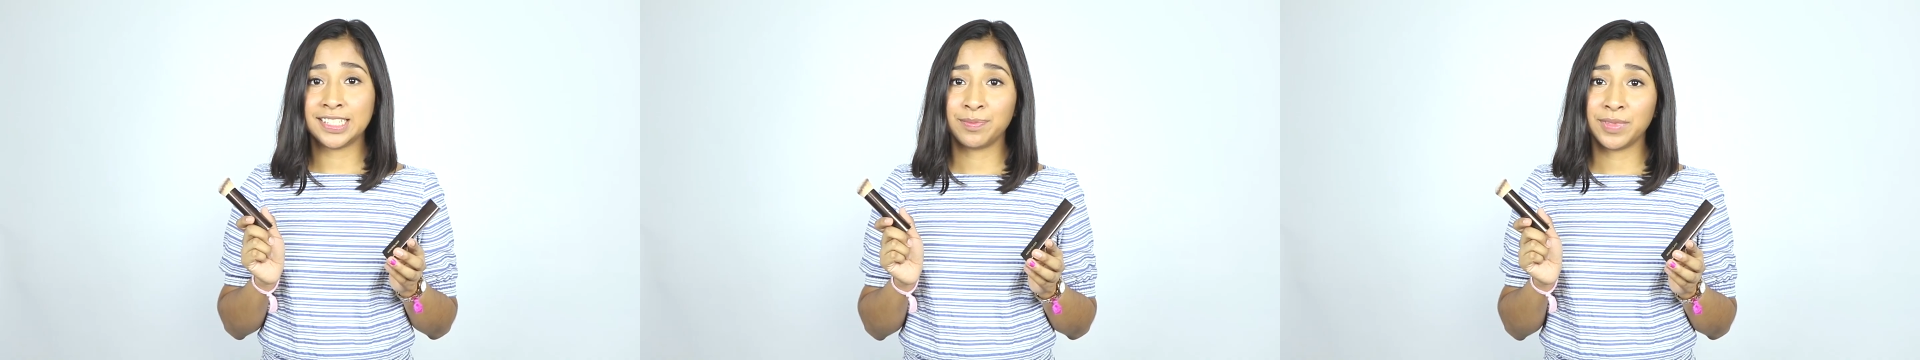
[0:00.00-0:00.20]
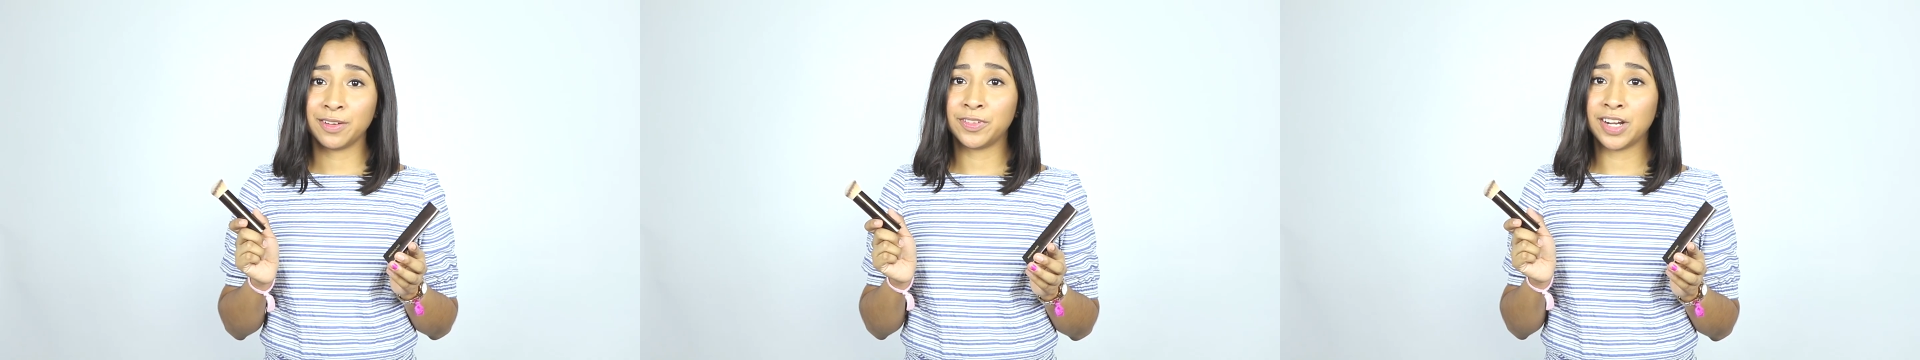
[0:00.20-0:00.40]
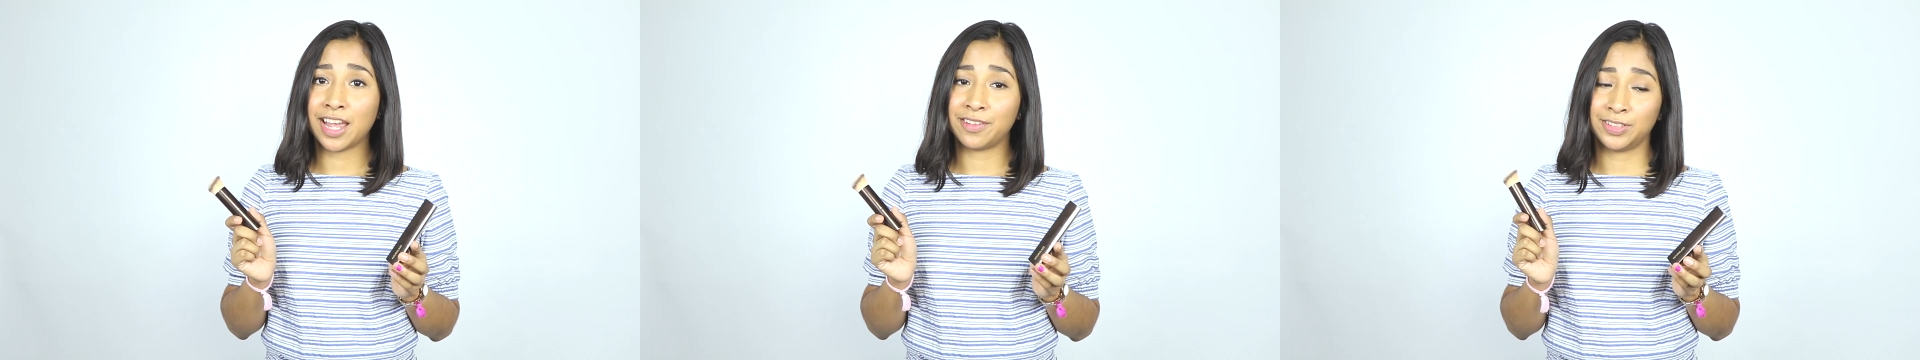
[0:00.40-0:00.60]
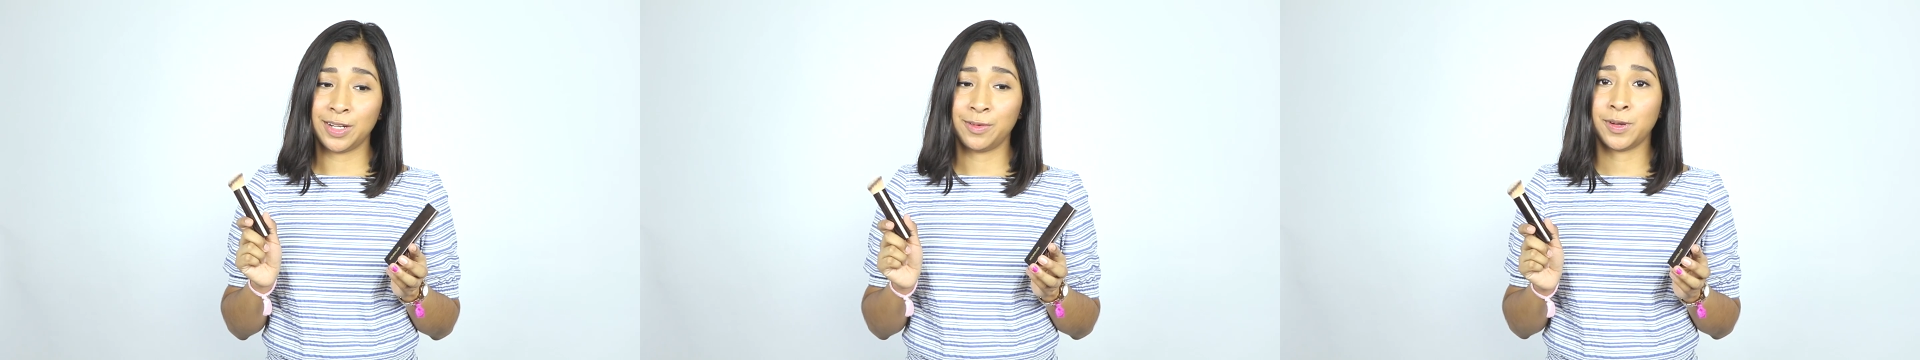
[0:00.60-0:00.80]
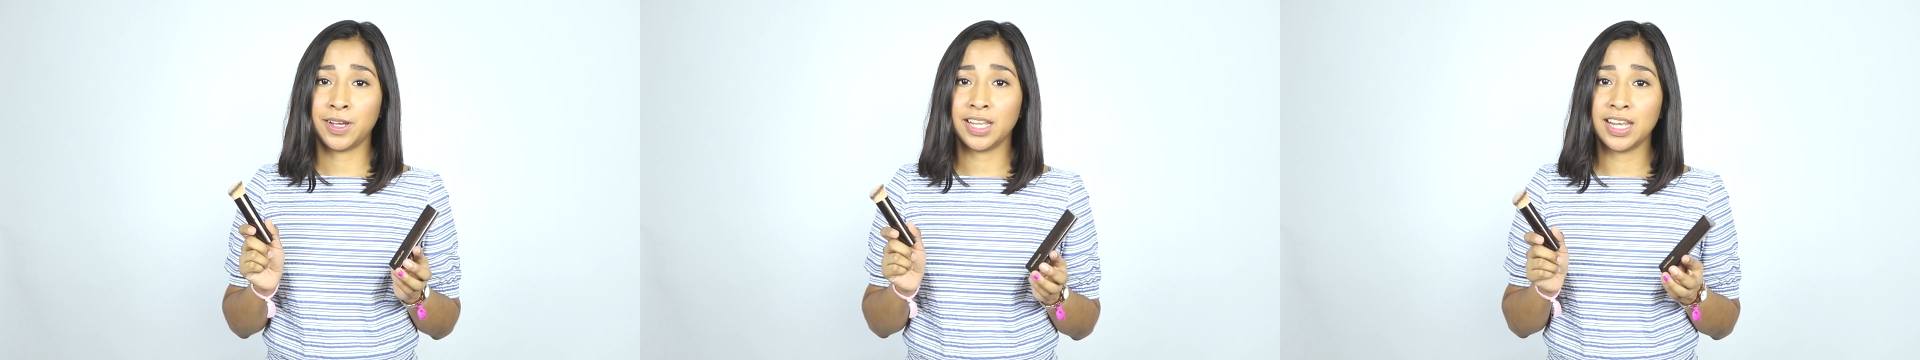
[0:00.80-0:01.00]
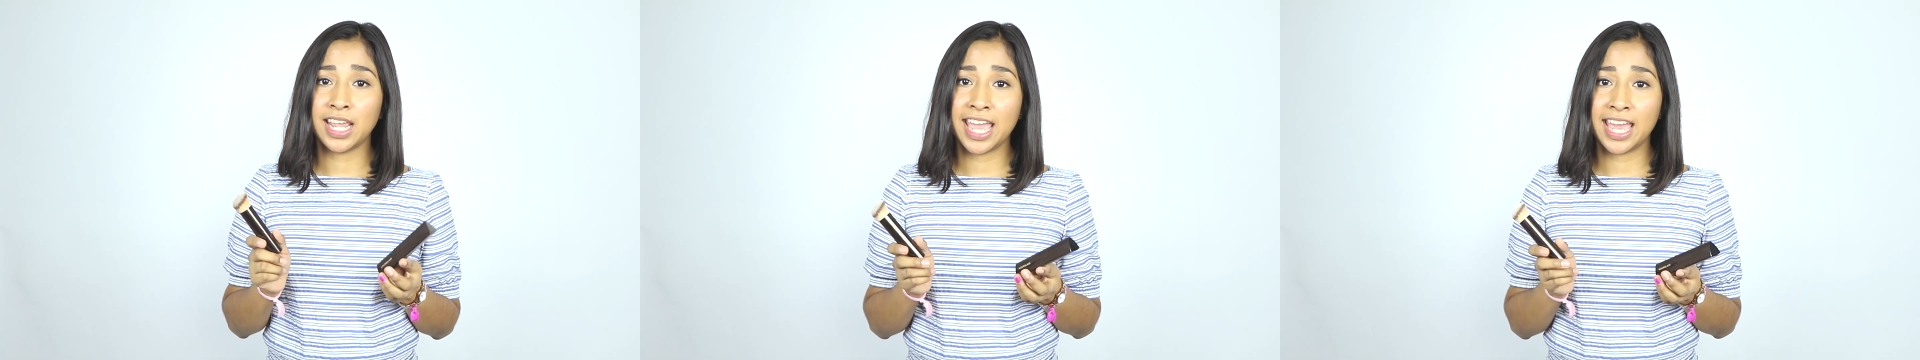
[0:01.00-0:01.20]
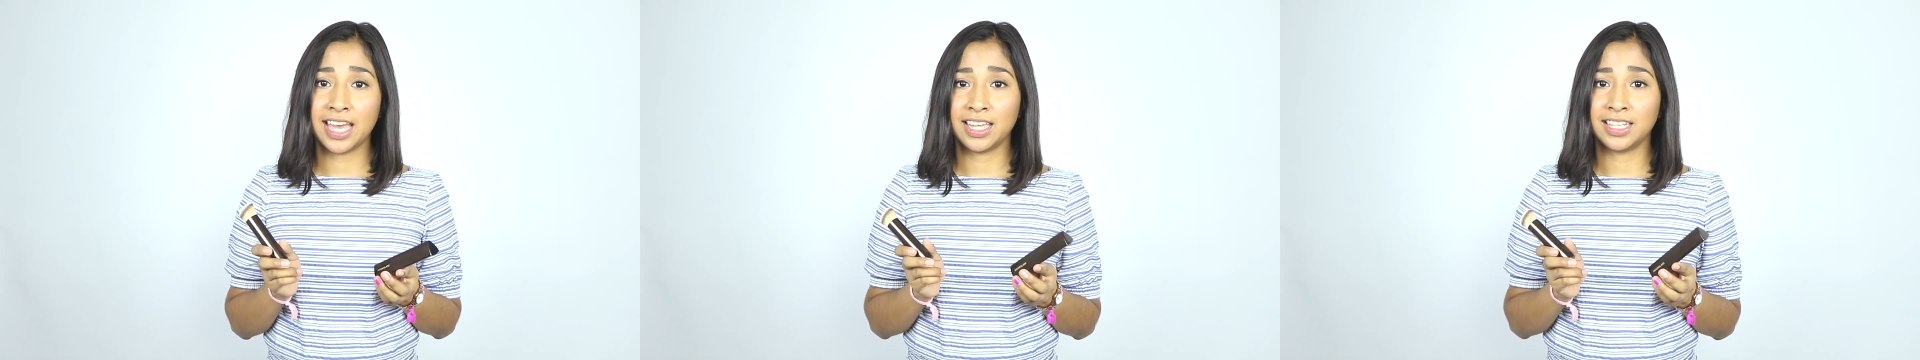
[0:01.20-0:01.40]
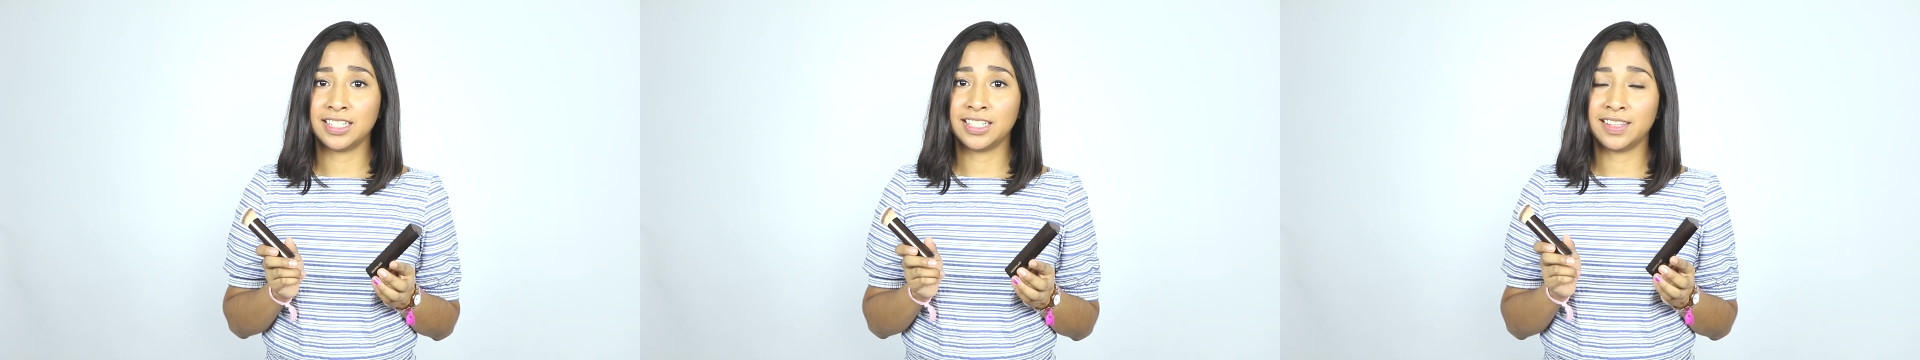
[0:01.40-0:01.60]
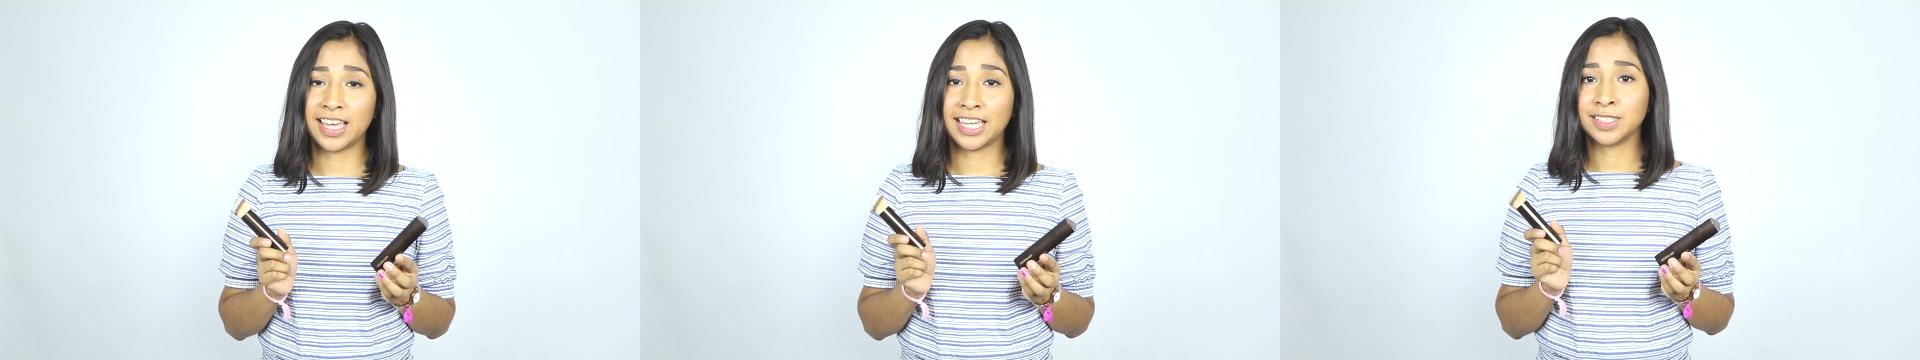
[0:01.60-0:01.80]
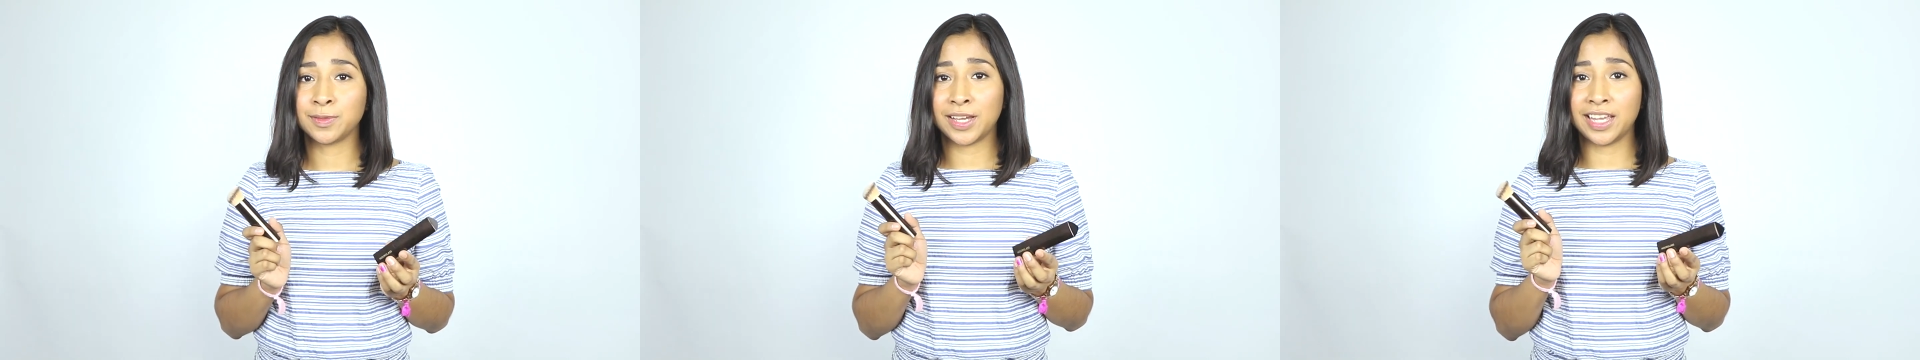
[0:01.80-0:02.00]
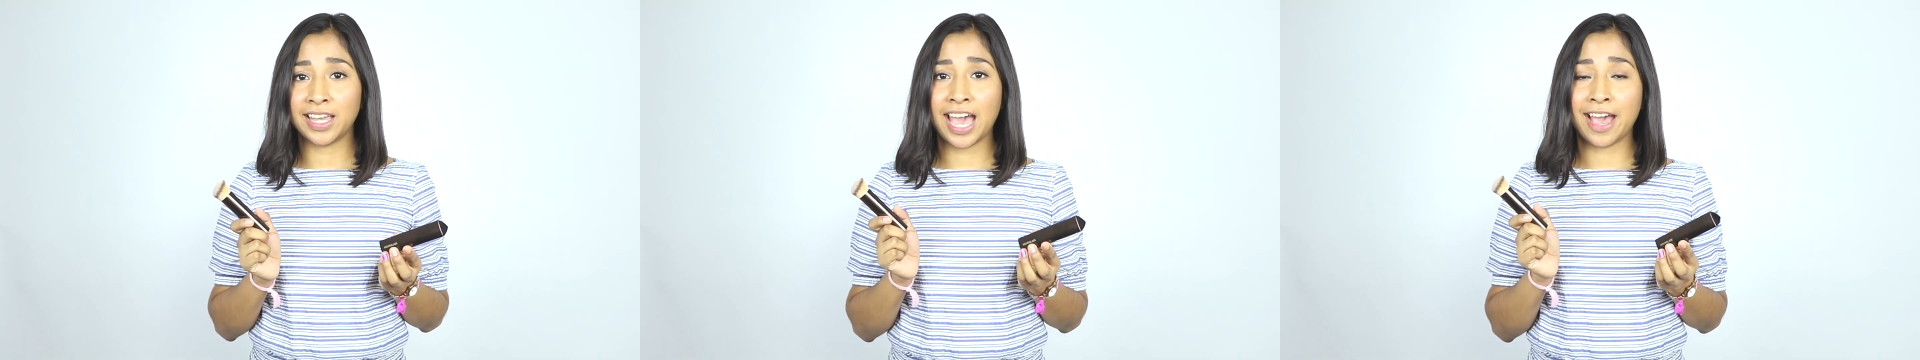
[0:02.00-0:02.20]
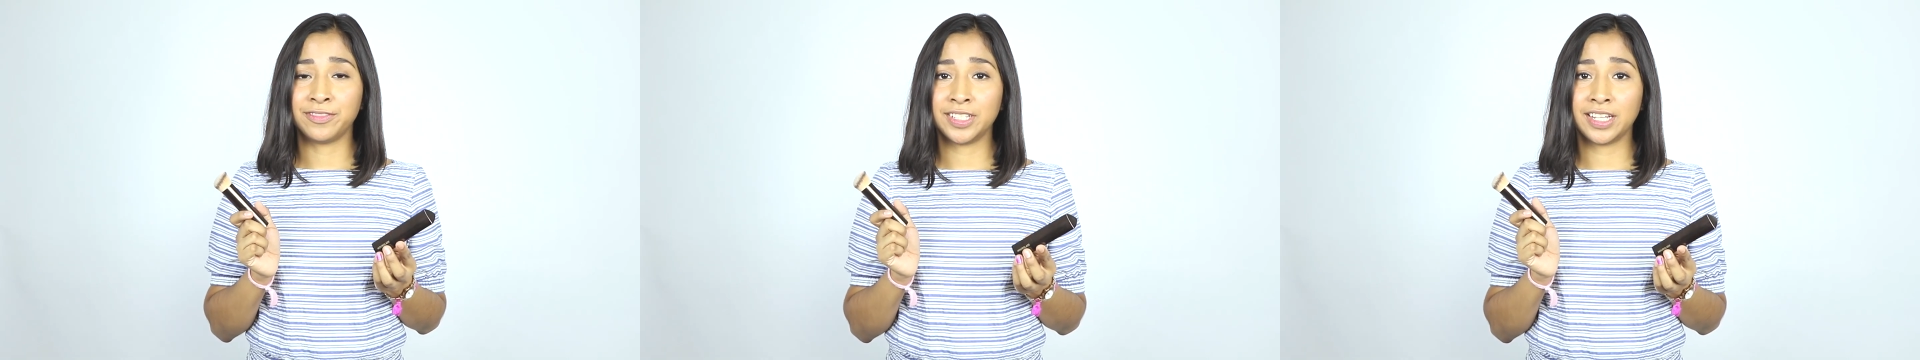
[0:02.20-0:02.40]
something for everyone, and that's why I have